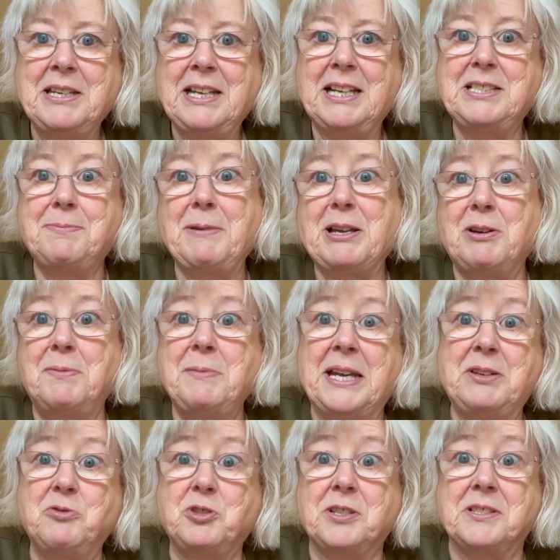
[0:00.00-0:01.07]
it's become
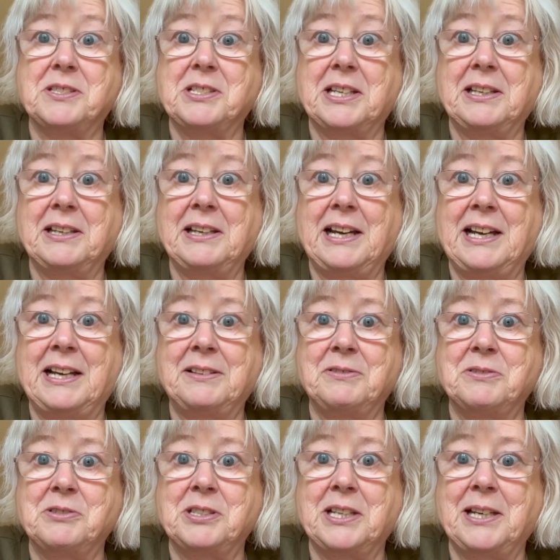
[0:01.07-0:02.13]
interesting
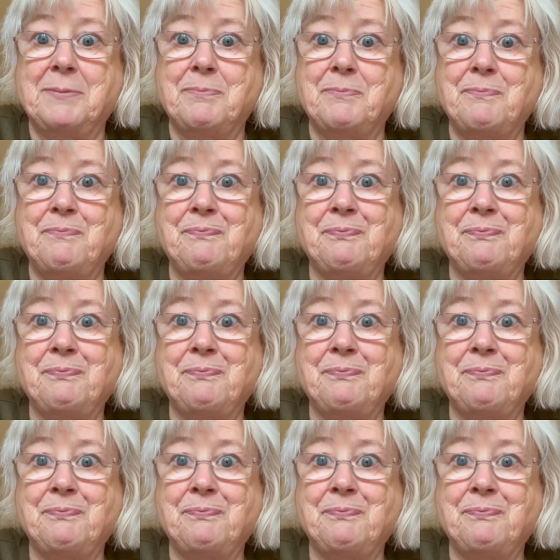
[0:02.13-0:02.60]
and